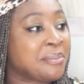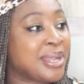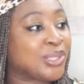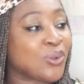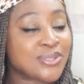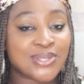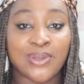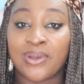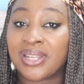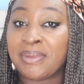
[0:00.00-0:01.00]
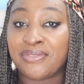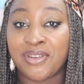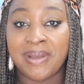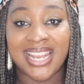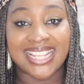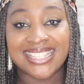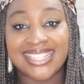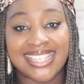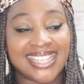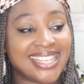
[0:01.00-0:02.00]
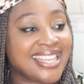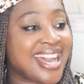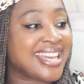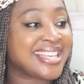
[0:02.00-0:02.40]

My third son, my former lastie,